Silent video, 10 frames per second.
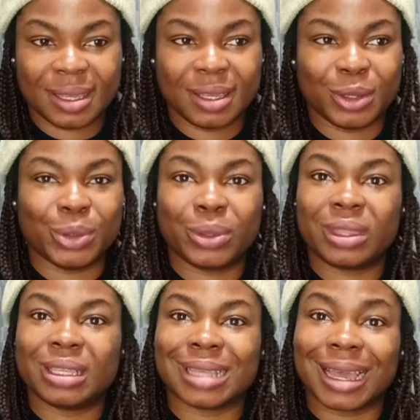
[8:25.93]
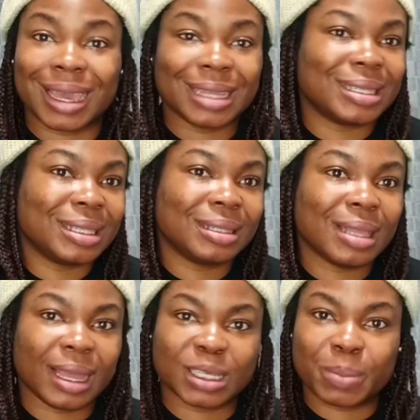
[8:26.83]
You know, things are getting
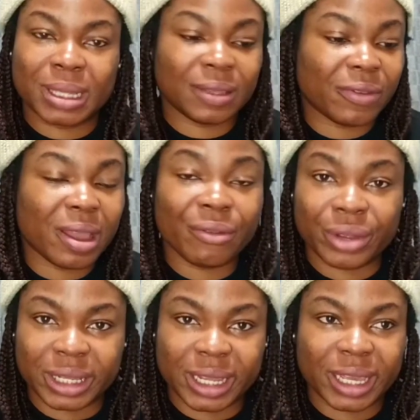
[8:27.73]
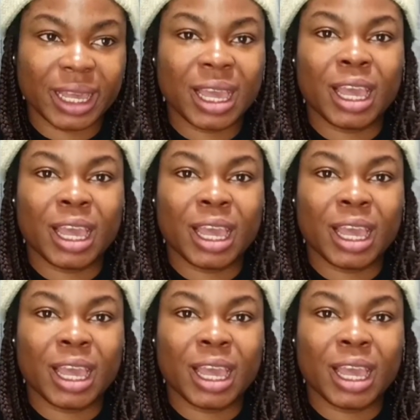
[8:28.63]
expensive every day.